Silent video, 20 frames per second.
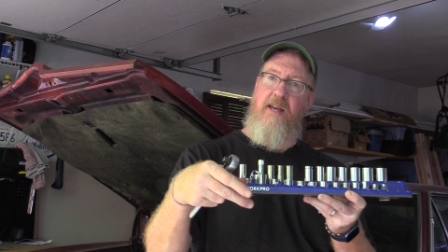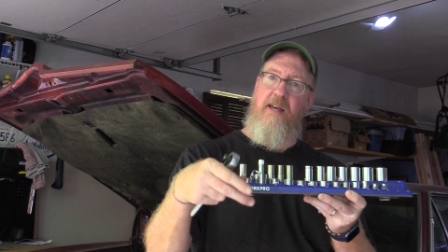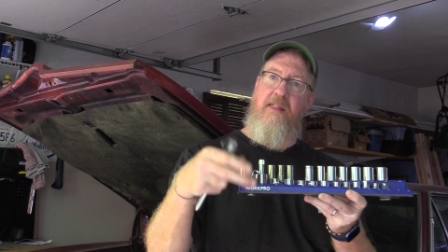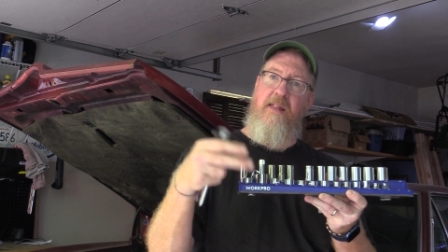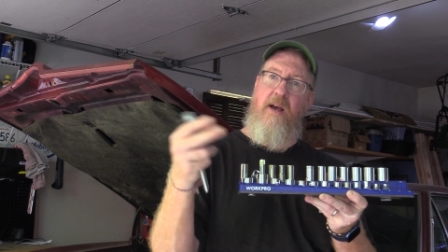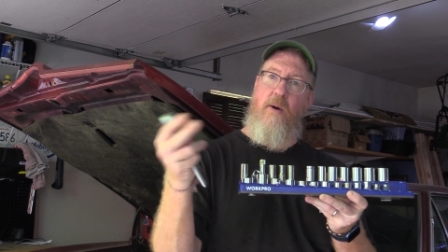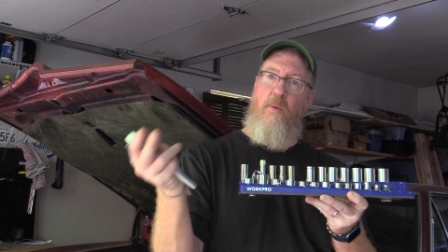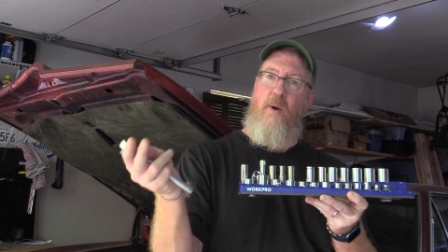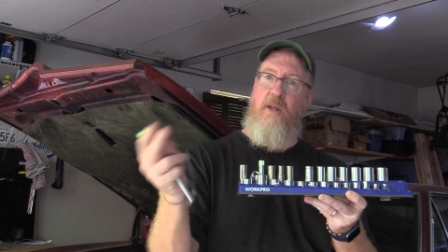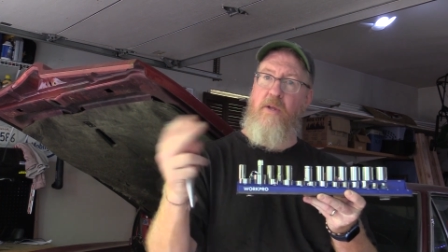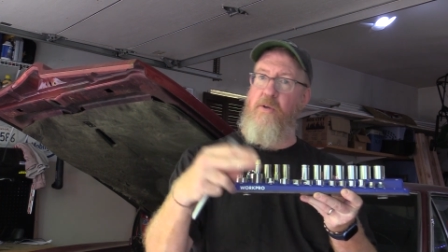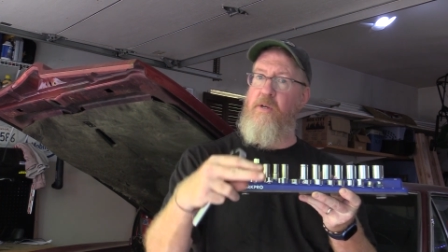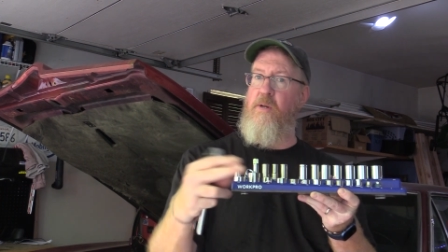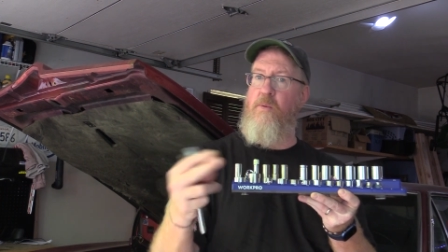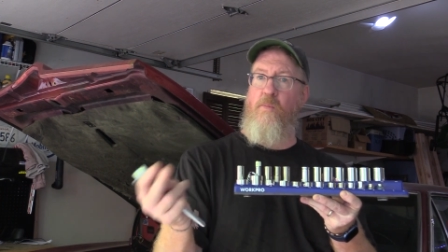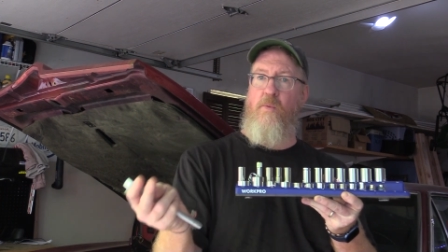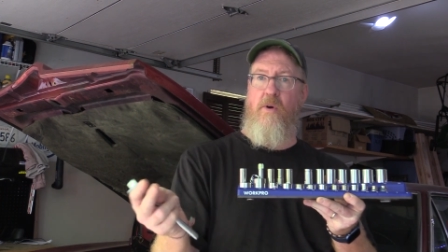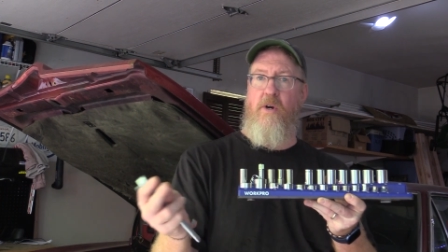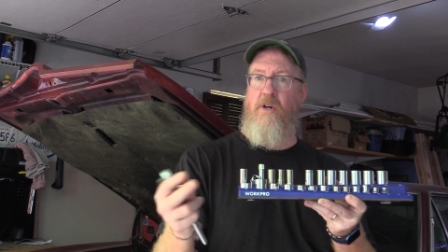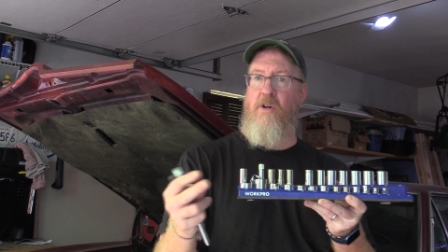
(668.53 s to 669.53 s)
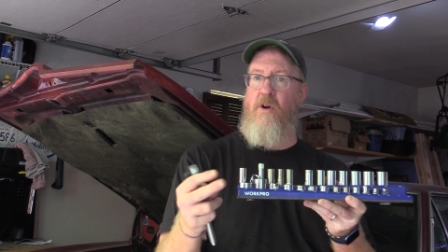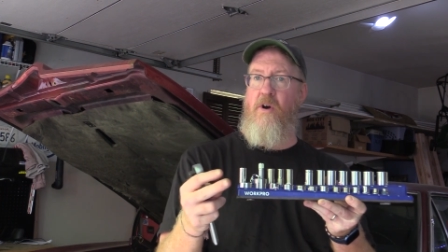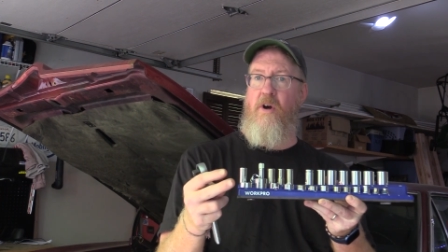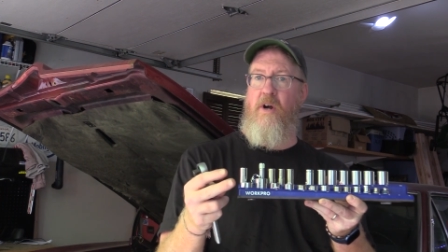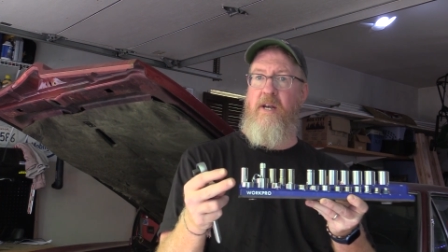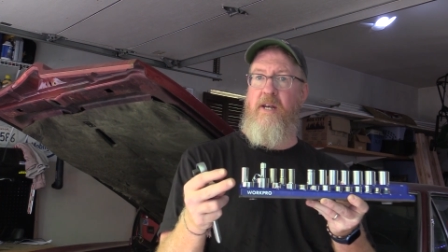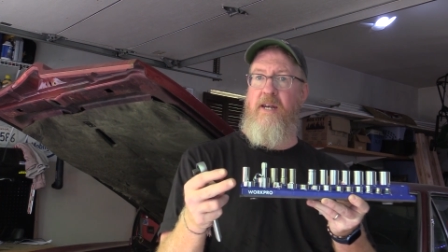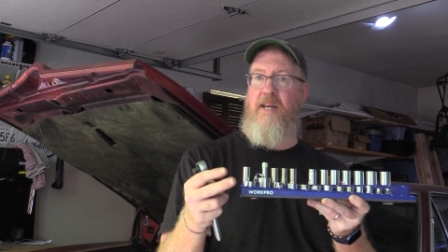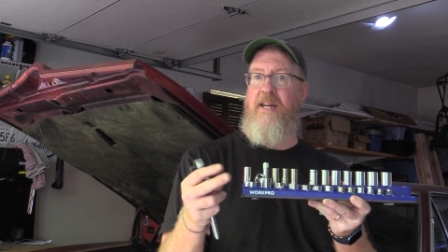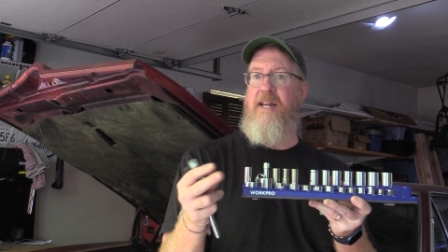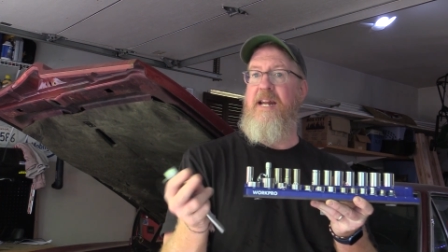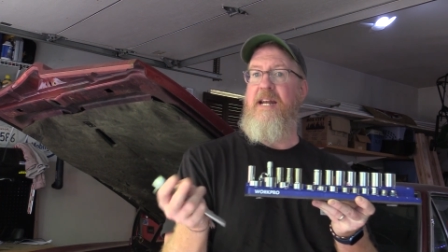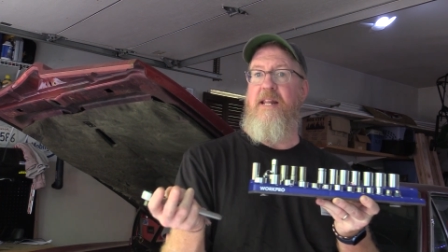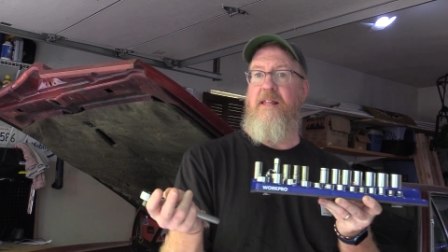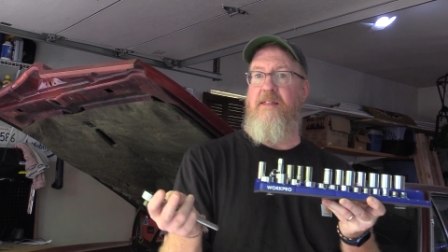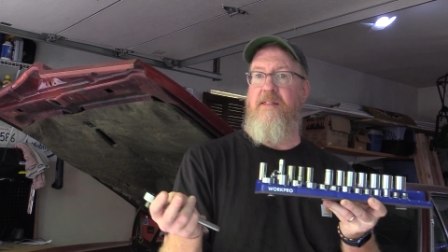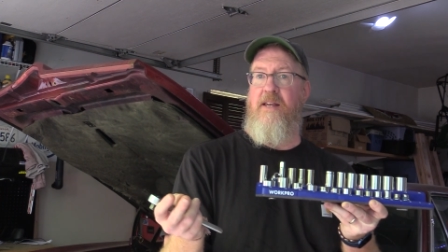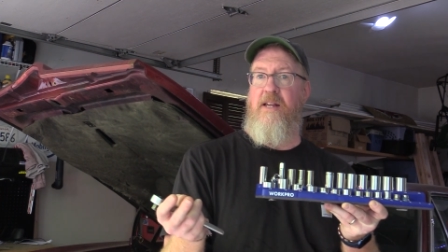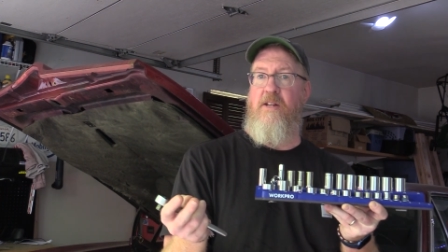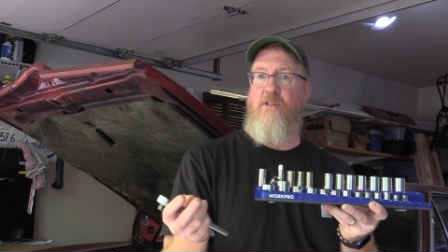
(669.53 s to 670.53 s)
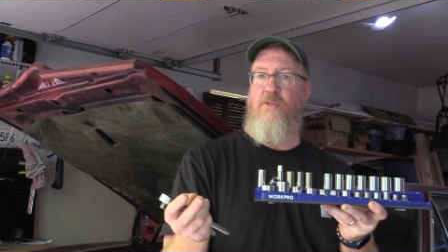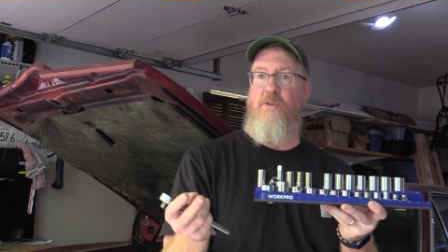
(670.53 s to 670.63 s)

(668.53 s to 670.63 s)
That way you can work on anything.